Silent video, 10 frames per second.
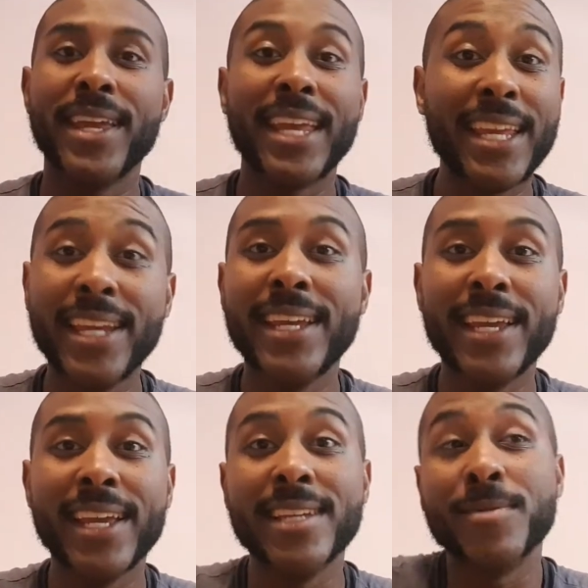
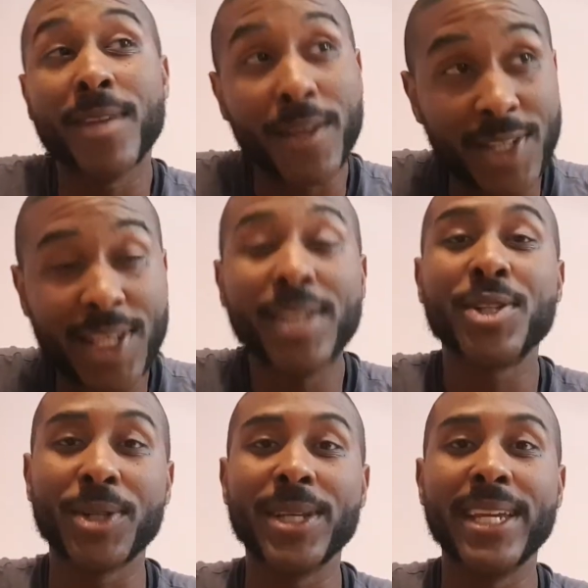He is
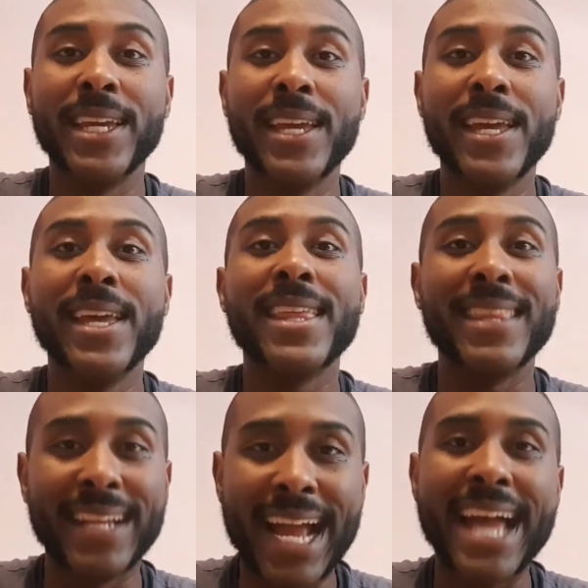essentially
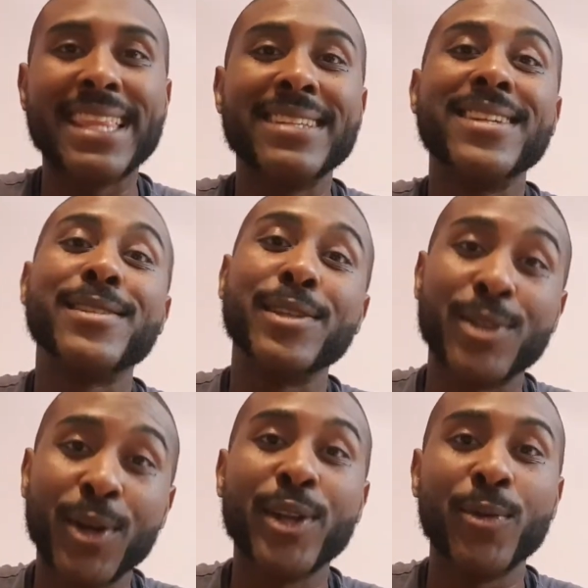the guy that does the
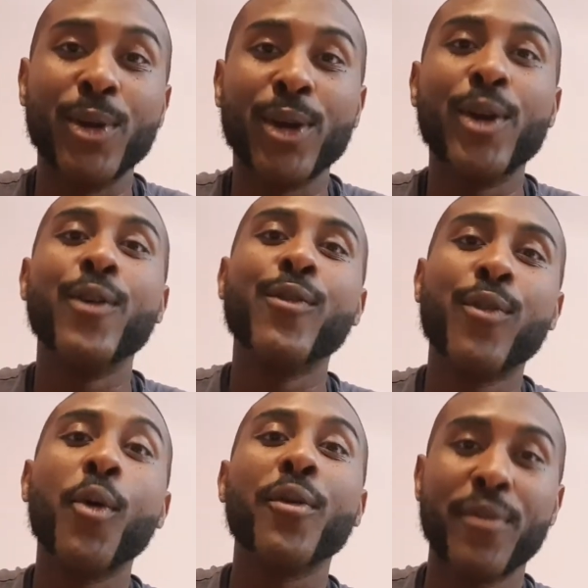dirty work
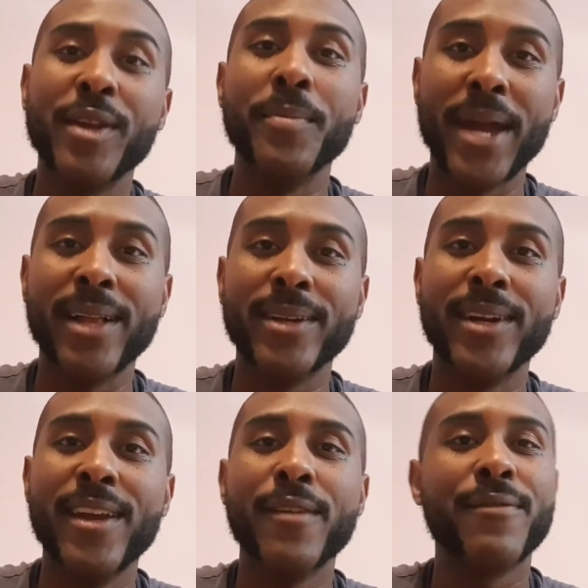for Finn Balor.
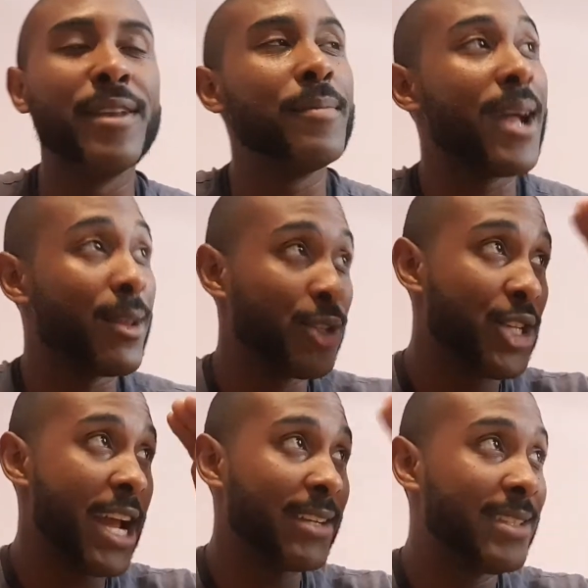Finn Balor
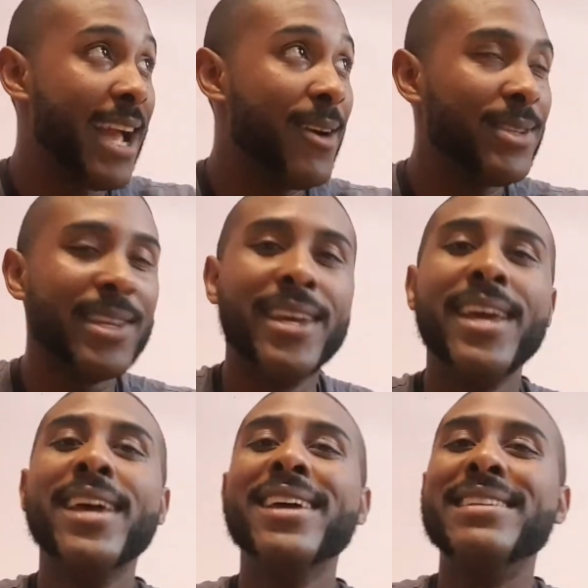checks out,
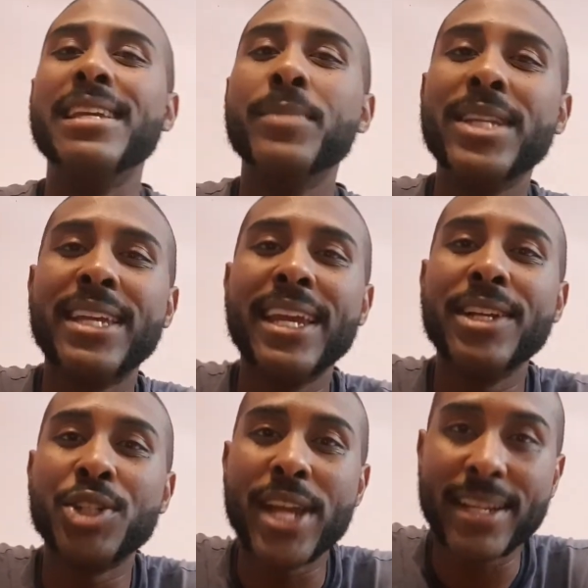Demon
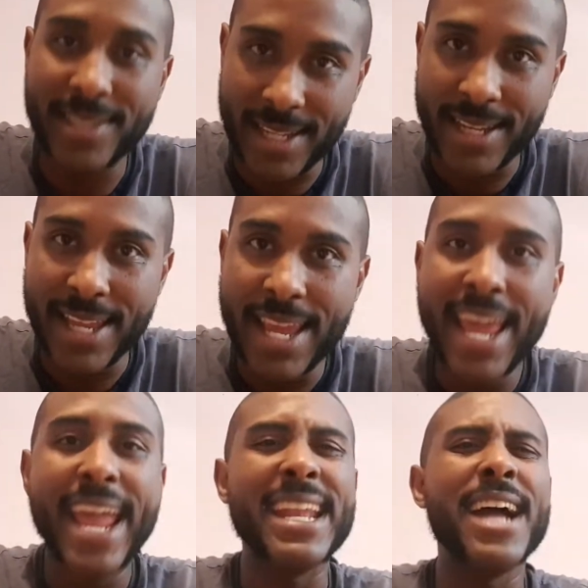King checks in.
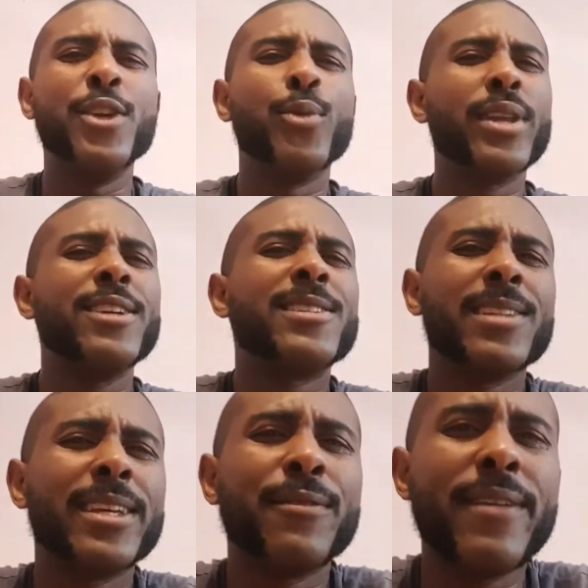And how you really
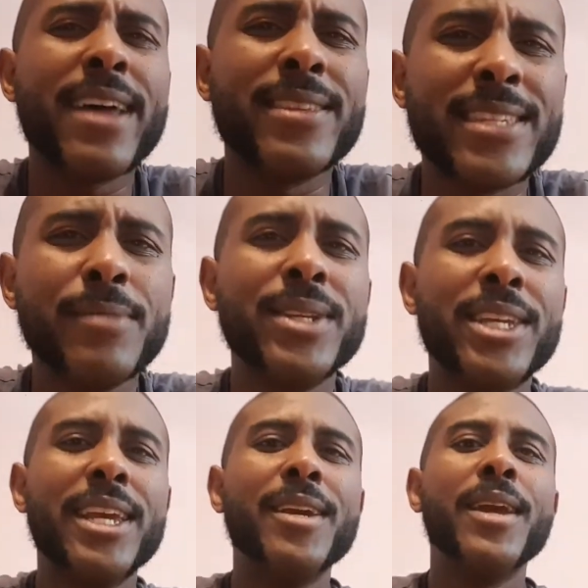solidify the Demon
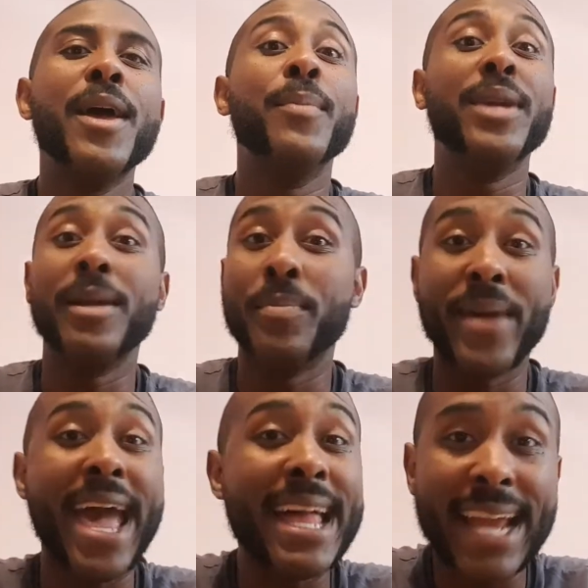King being
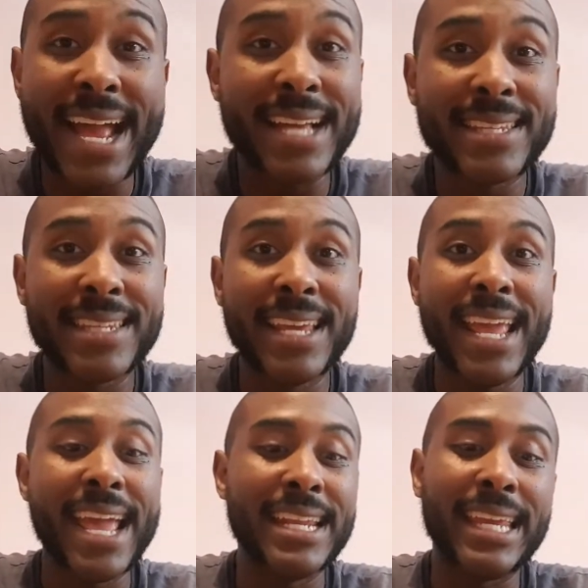badass
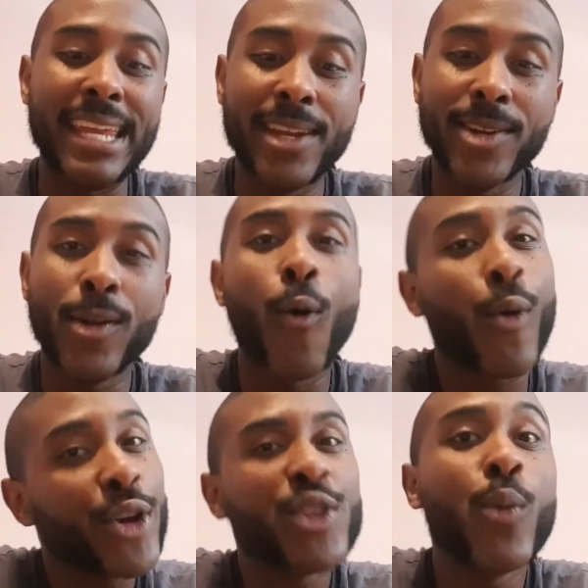and a heel
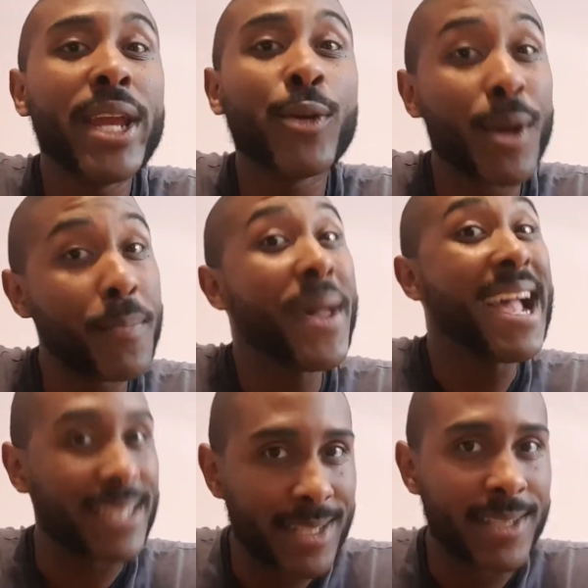or a tweener at
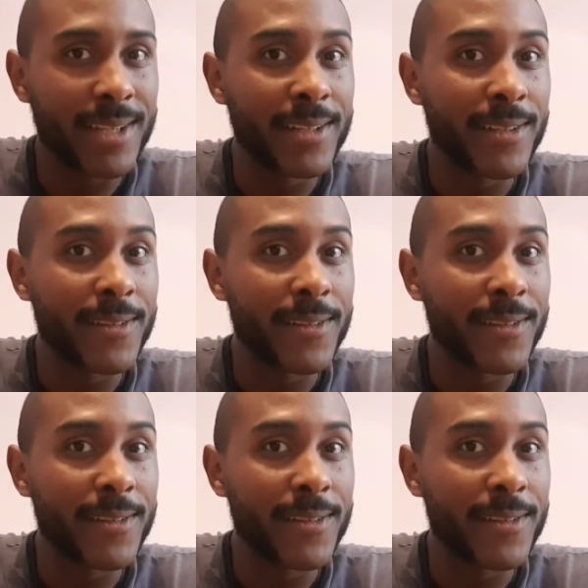best.